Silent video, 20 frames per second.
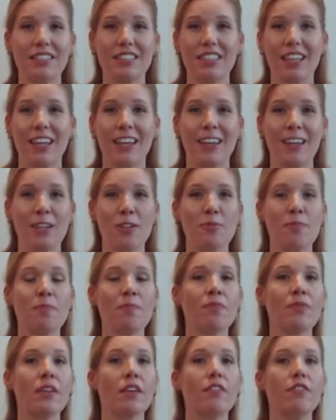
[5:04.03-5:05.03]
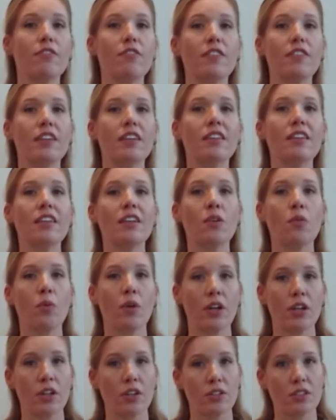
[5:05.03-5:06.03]
scan, feeling
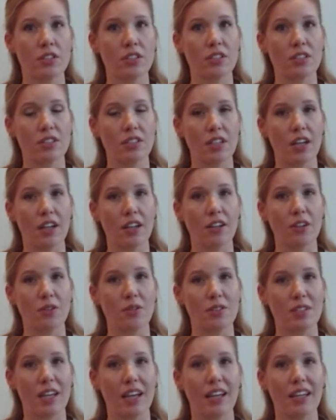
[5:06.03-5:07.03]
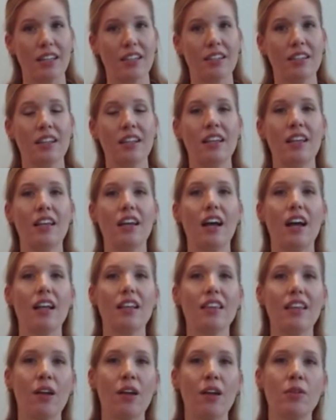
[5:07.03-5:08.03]
where you're stuck or tight,
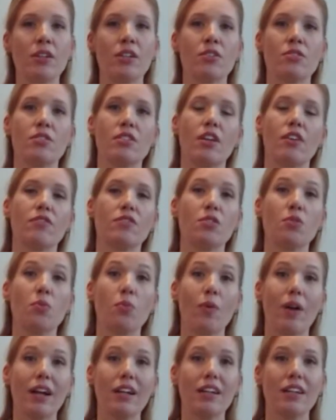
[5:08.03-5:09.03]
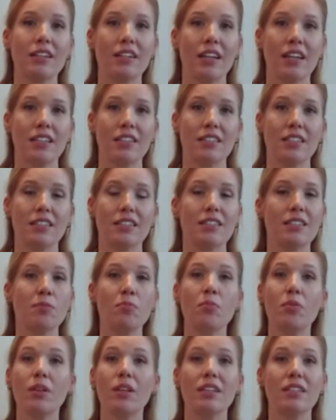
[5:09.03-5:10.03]
allowing yourself to recognize it
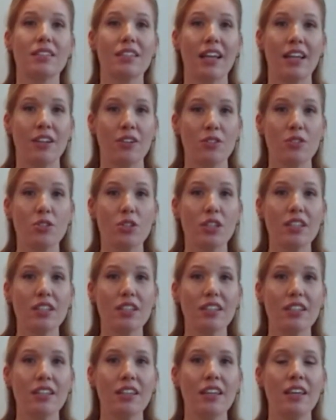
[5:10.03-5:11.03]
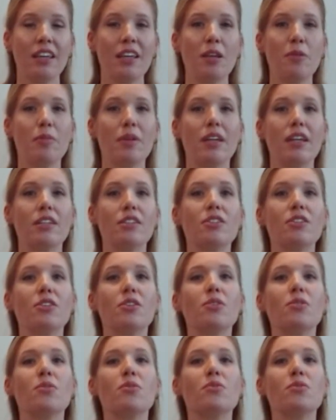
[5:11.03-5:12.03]
simply as energy Begin to
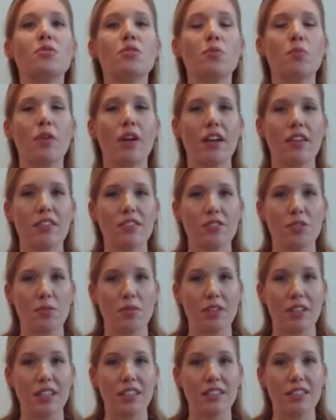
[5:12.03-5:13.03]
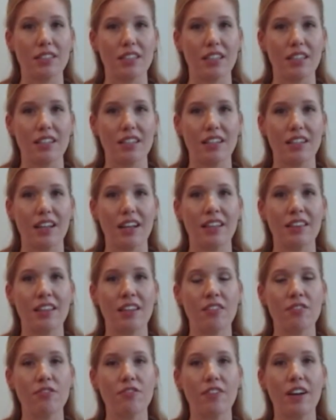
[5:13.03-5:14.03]
use your breath to release it. And
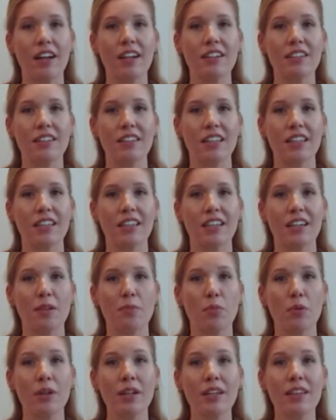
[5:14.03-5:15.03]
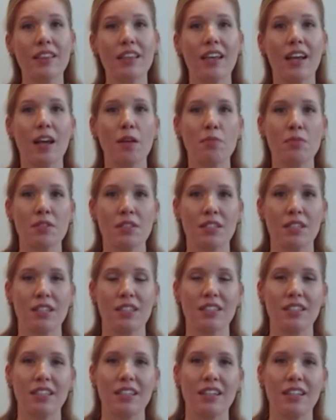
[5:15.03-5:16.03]
then finally, bring in the
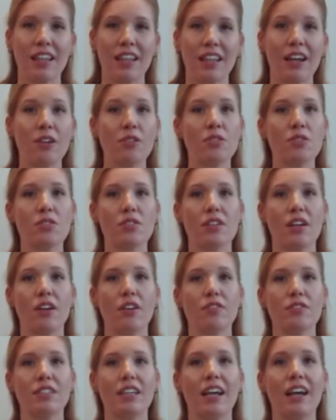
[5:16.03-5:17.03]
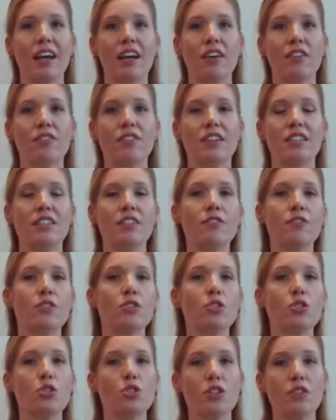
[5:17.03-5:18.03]
opposite and allow yourself to have a
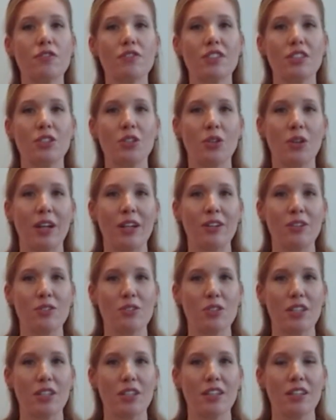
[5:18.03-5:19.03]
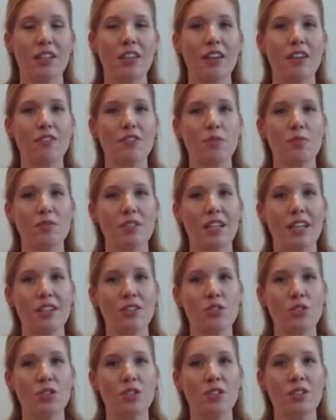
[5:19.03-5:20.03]
different shift in your energy from
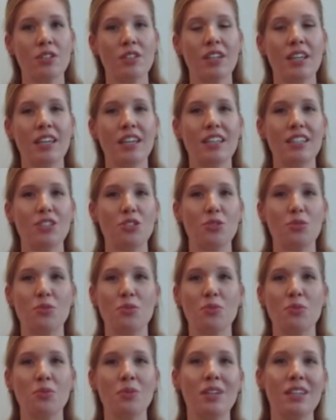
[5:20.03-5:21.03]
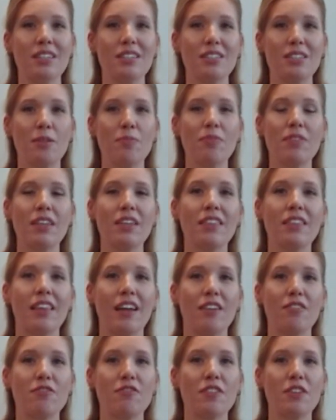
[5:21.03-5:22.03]
tension to something
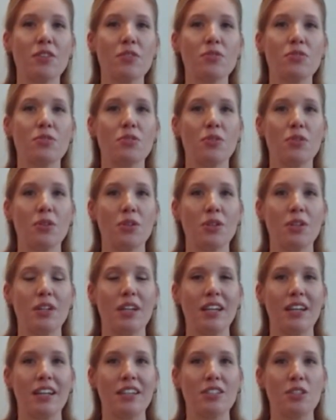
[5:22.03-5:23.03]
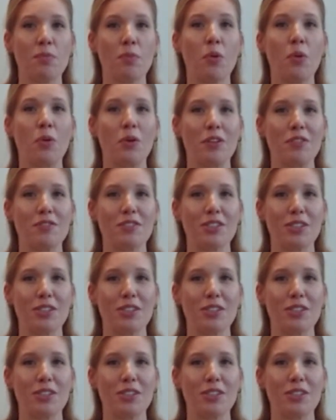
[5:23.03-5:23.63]
that feels good and supportive